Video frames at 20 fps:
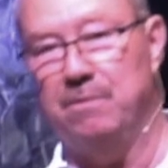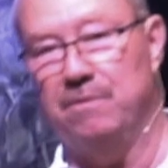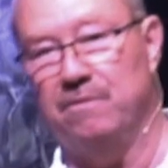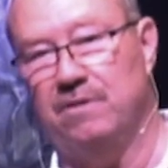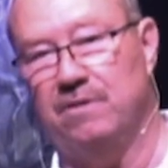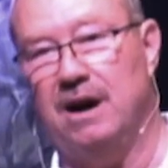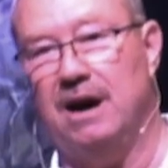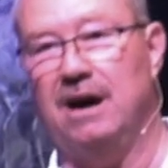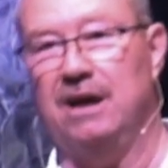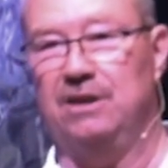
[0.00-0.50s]

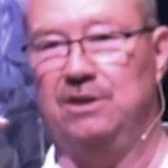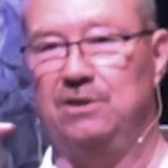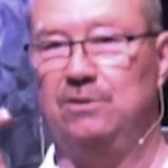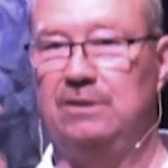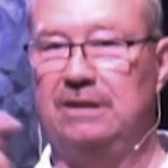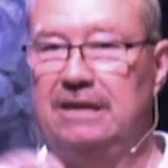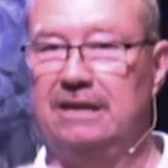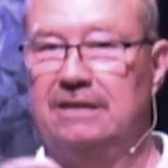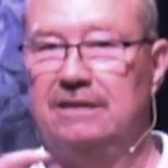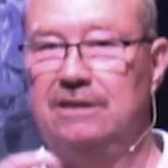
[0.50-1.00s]
of God,
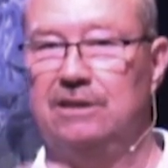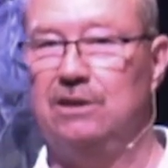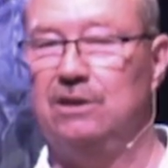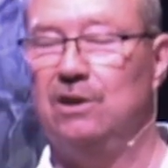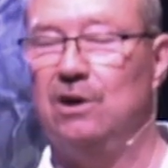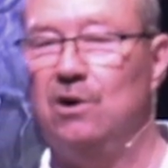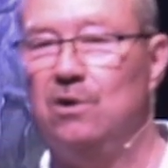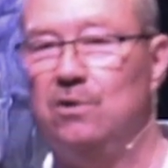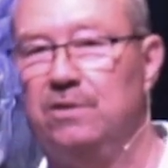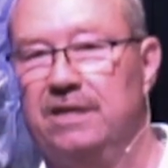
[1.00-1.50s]
you need to
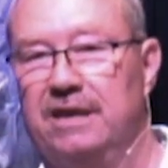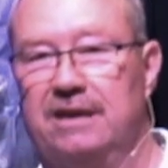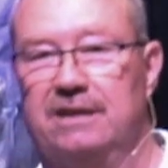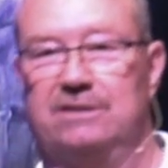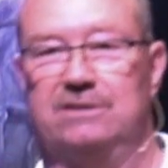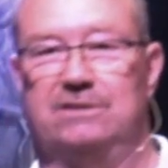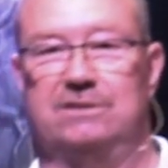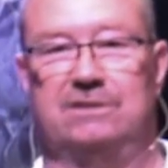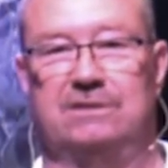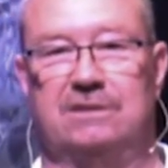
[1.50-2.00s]
know
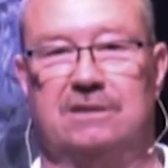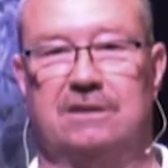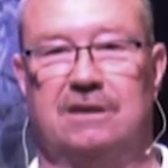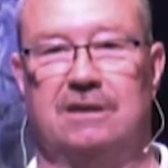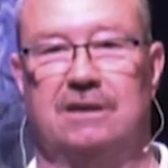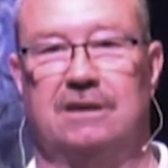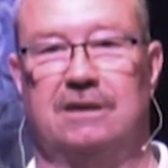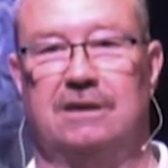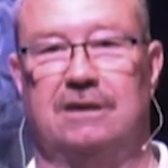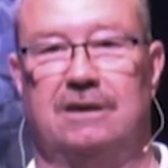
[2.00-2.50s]
this.
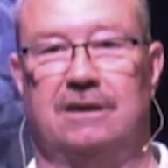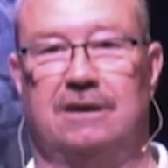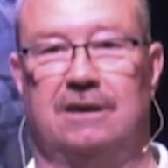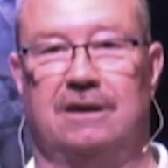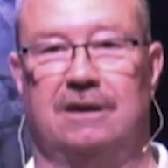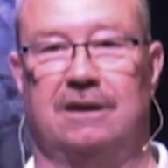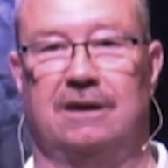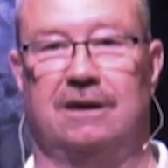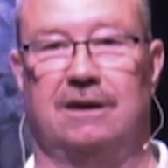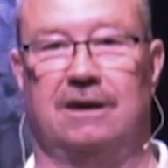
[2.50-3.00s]

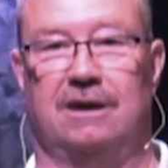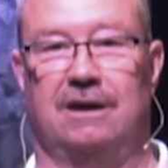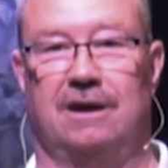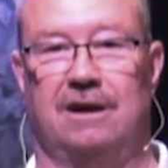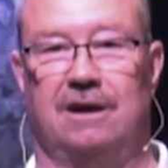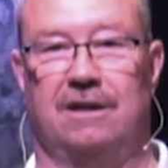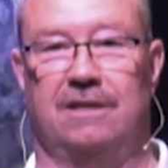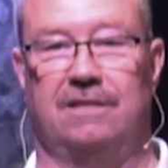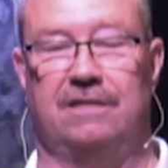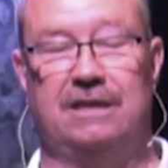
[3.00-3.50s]

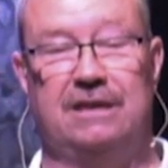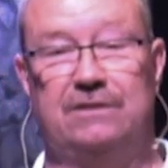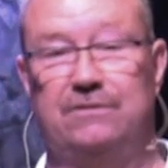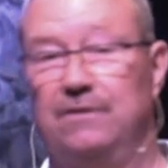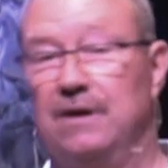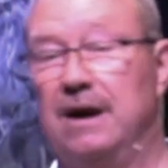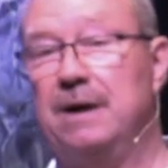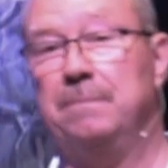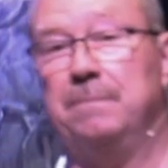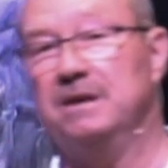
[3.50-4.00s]
These
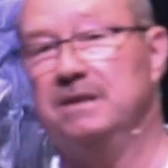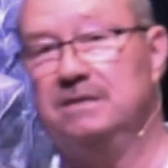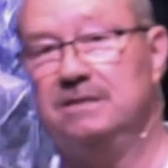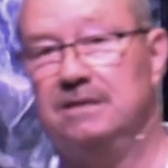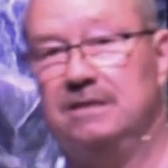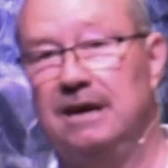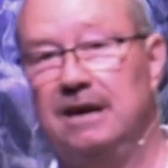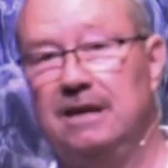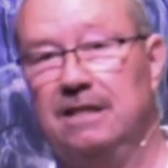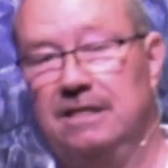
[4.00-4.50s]
families,
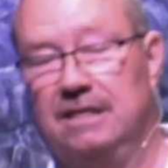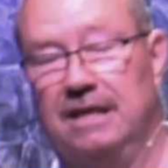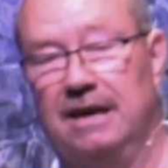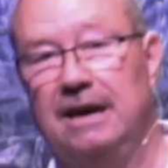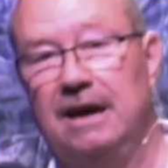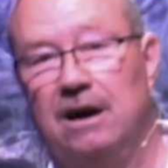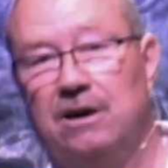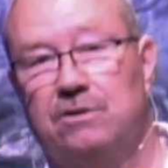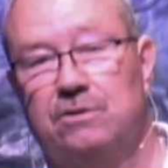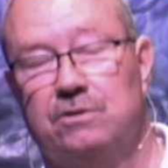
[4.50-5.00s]

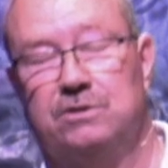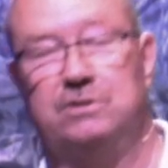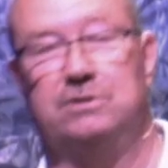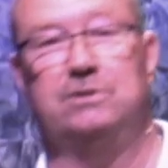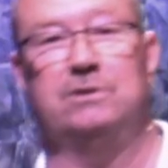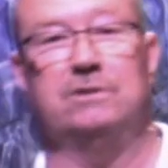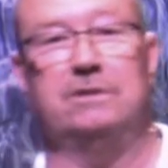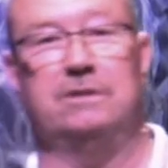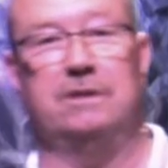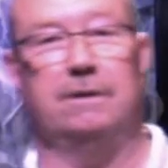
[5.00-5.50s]
they
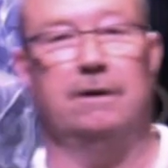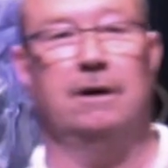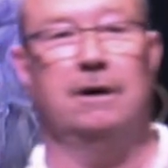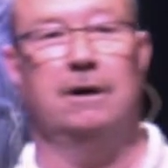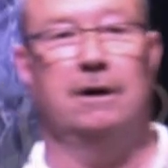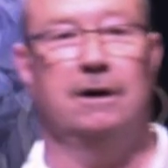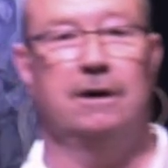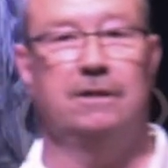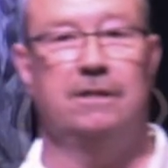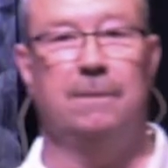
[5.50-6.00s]
understood the
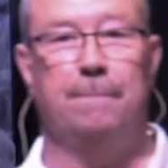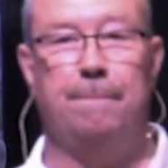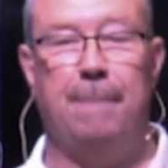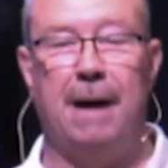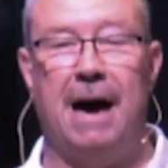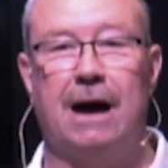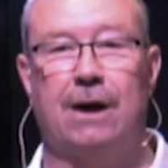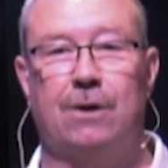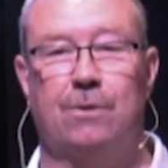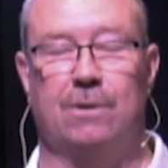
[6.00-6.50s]

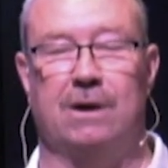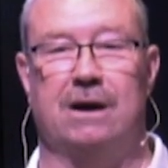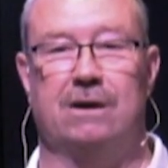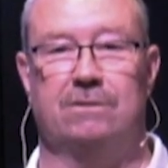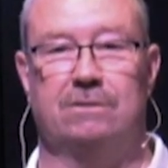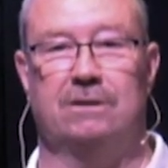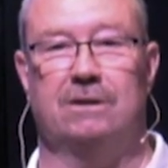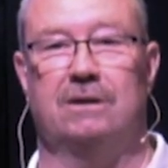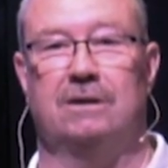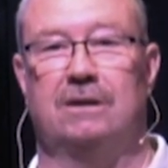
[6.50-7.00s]

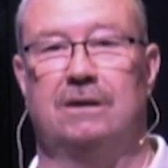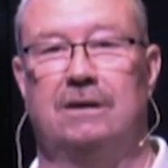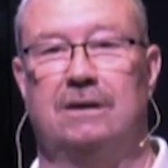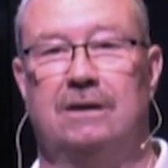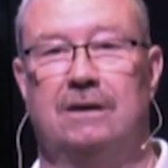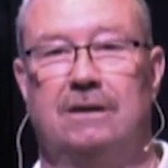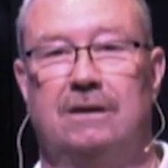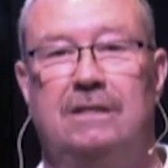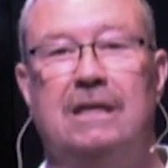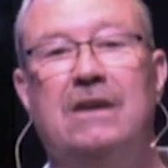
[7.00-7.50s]
background.
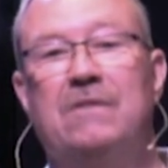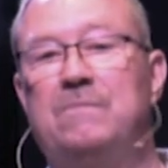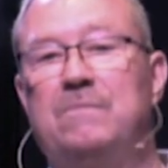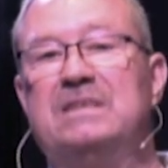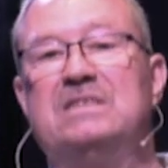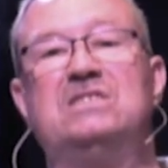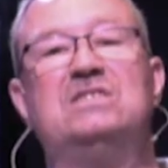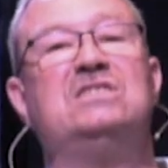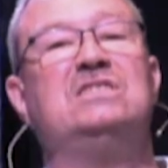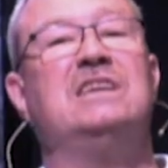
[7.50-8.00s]
They have
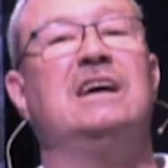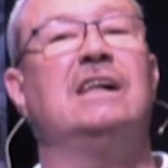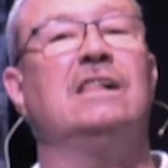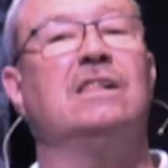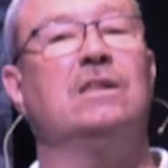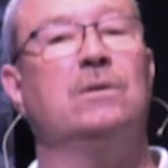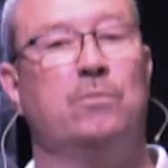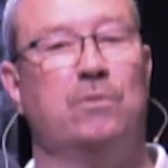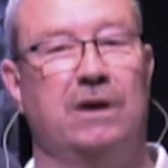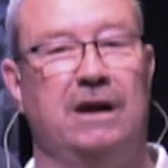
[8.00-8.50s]
been
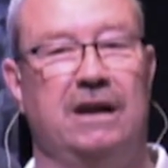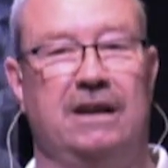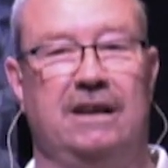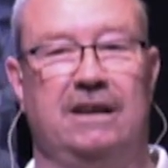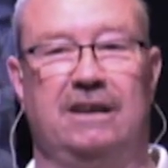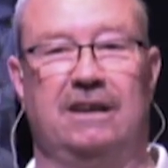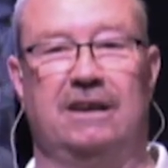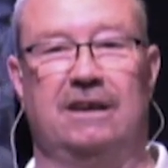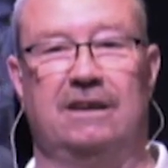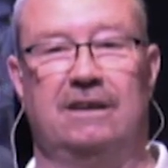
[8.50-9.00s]

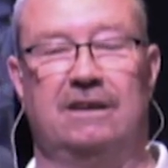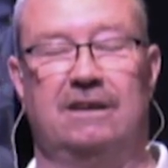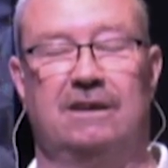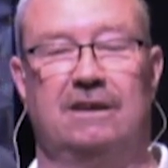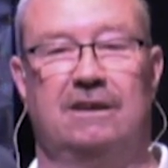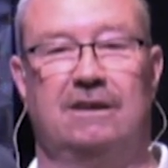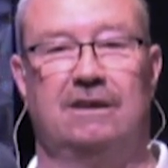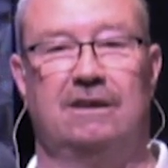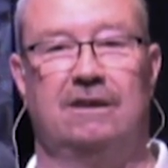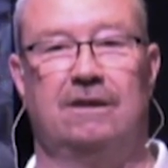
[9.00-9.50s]
celebrating it
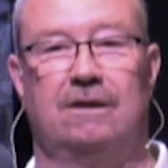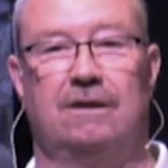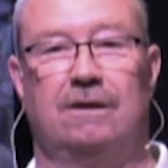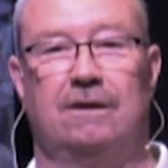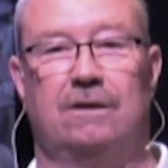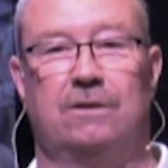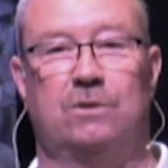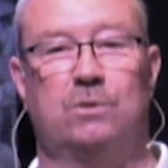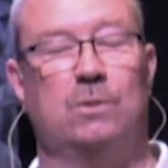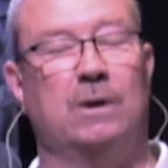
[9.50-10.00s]

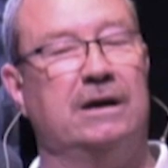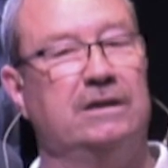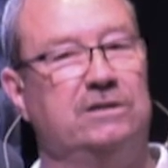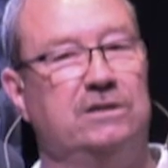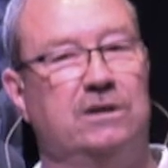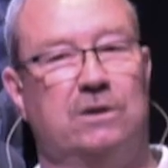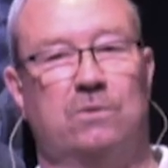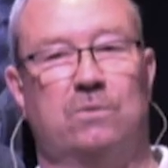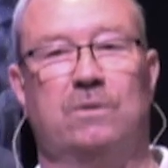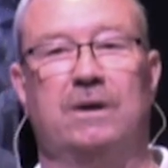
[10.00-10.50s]
throughout
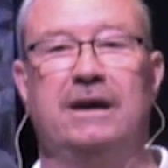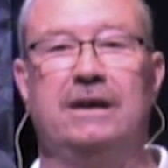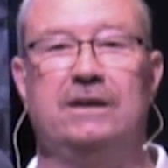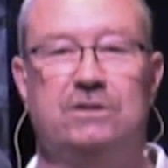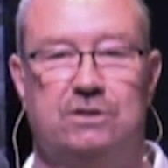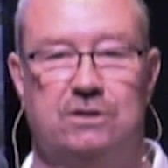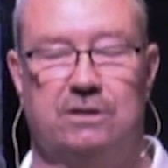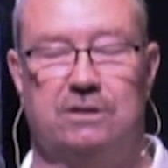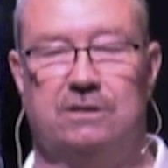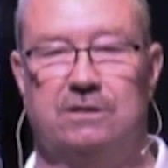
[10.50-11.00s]

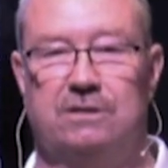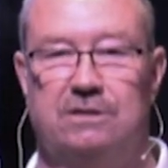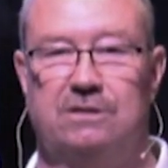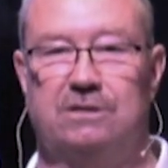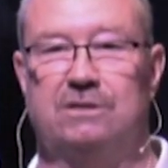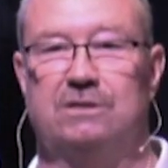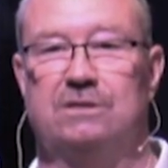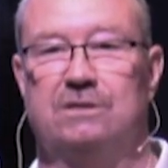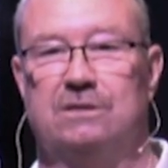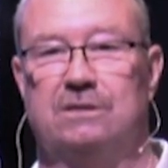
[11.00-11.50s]

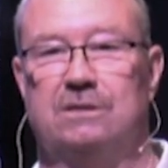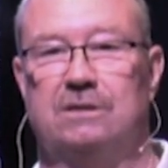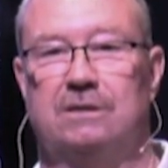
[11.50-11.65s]
generations.